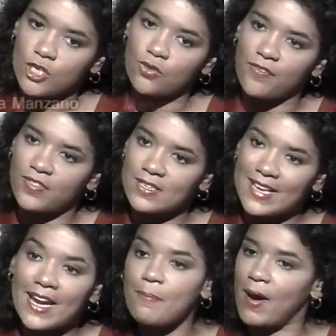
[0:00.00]
So if there's
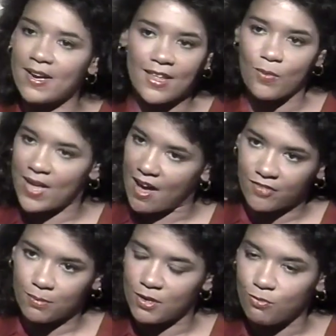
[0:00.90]
anybody that we
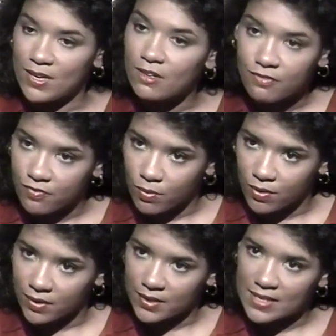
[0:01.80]
have to be real
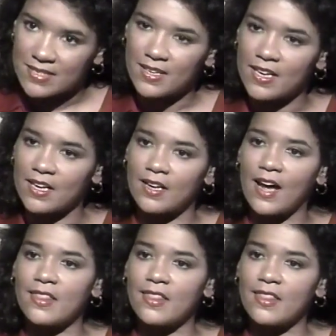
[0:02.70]
for, it's a kid.